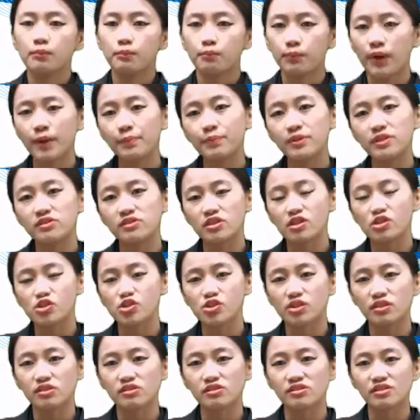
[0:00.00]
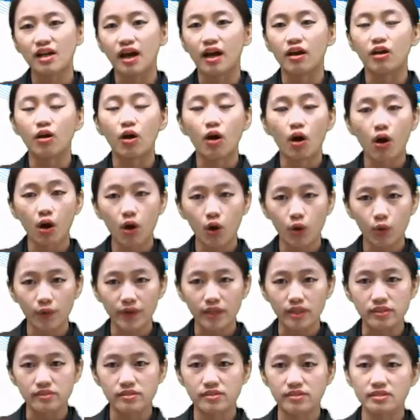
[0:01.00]
Prepositions are
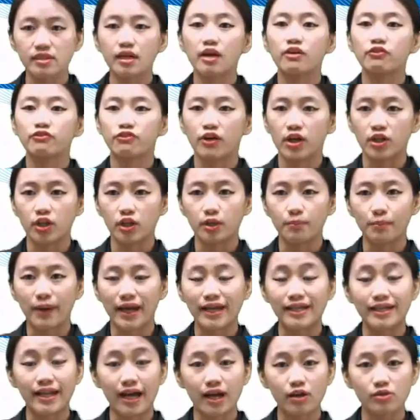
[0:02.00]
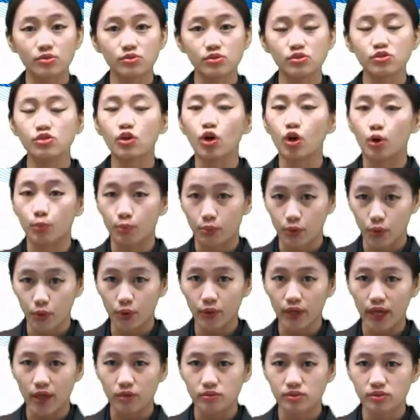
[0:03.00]
always followed by nouns or
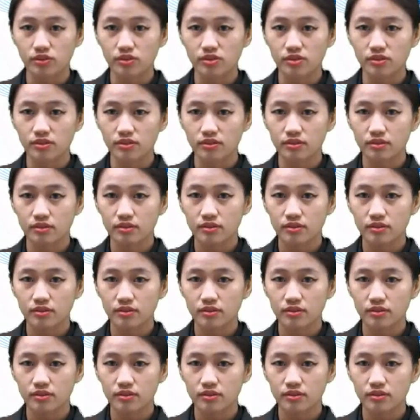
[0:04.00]
pronouns.